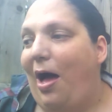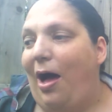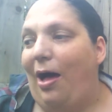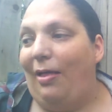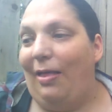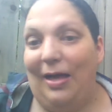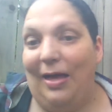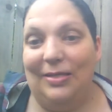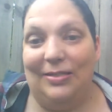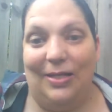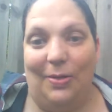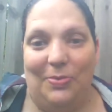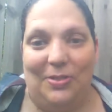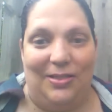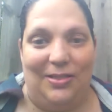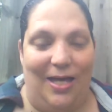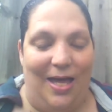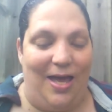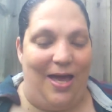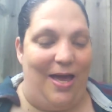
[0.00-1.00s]
as I was
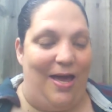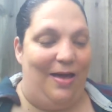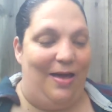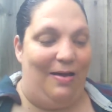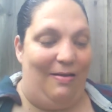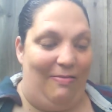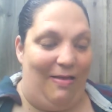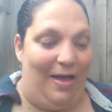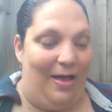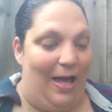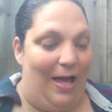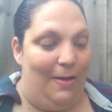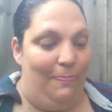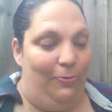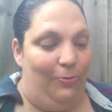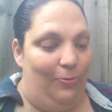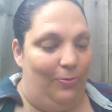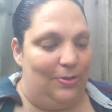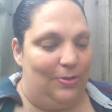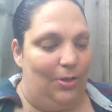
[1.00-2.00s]
saying, like
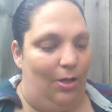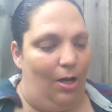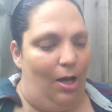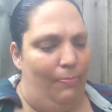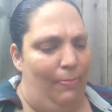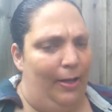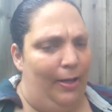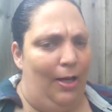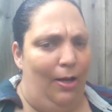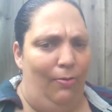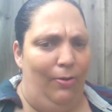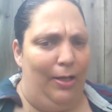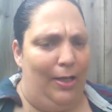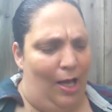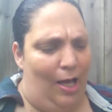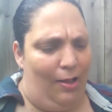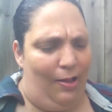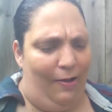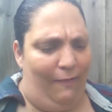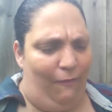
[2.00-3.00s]
I'm like, I only
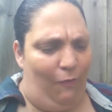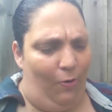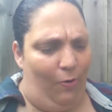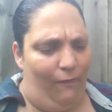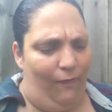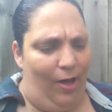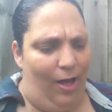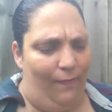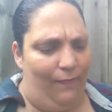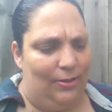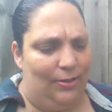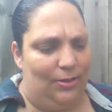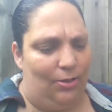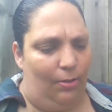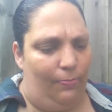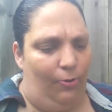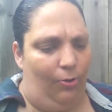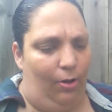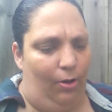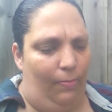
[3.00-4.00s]
got like 4 or 5, and I
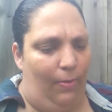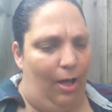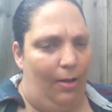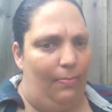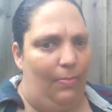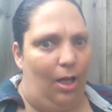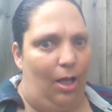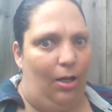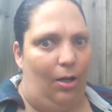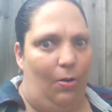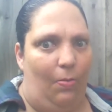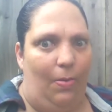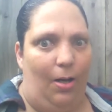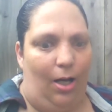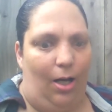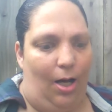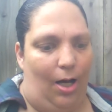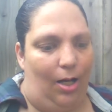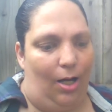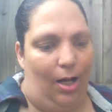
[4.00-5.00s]
started pulling them out. I'm like, oh my
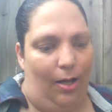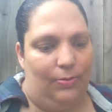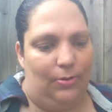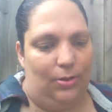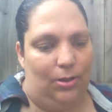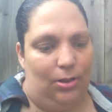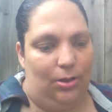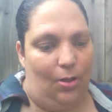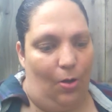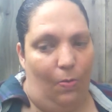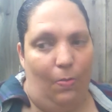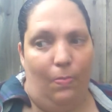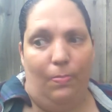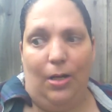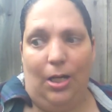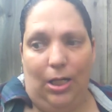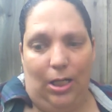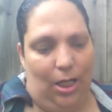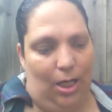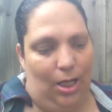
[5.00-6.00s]
god, I have so
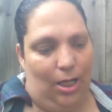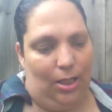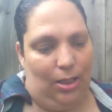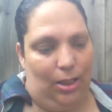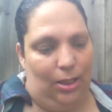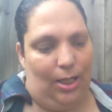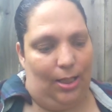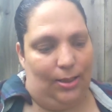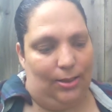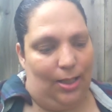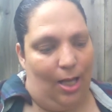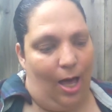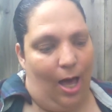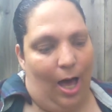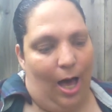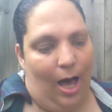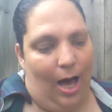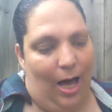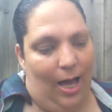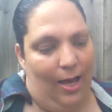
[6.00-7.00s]
many indie decks.
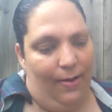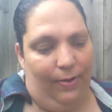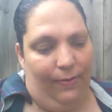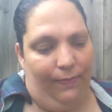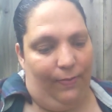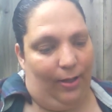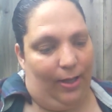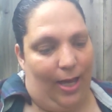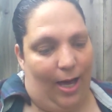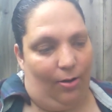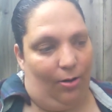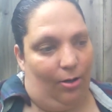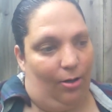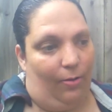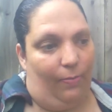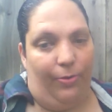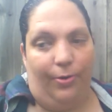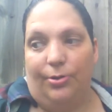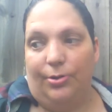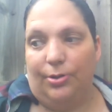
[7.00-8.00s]
I haven't even counted
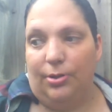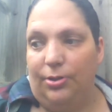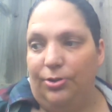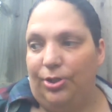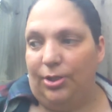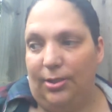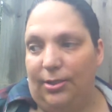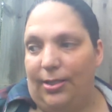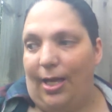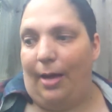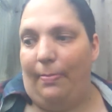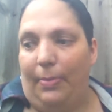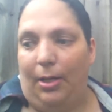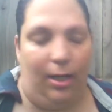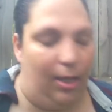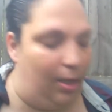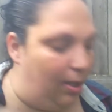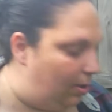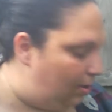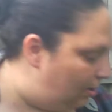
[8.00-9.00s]
them. There's just that many.